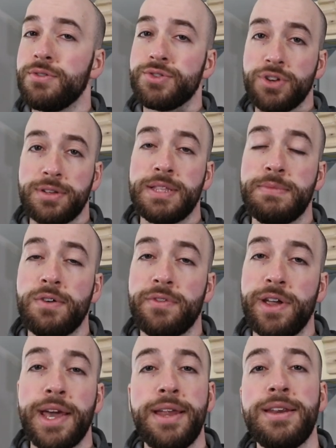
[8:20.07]
or jerk them
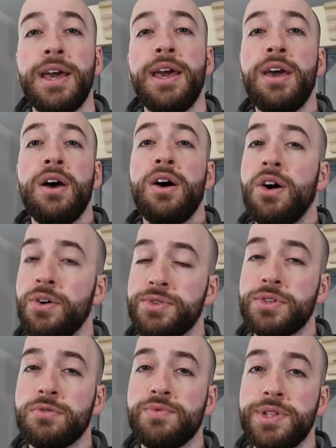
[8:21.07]
overhead,
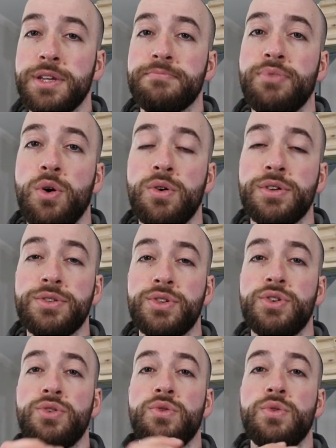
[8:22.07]
also really important
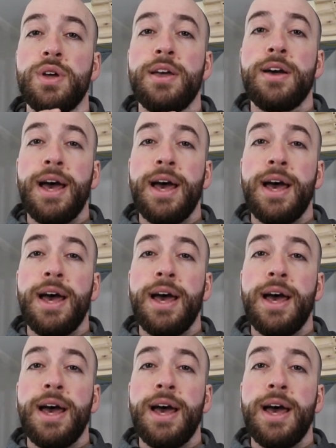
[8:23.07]
to,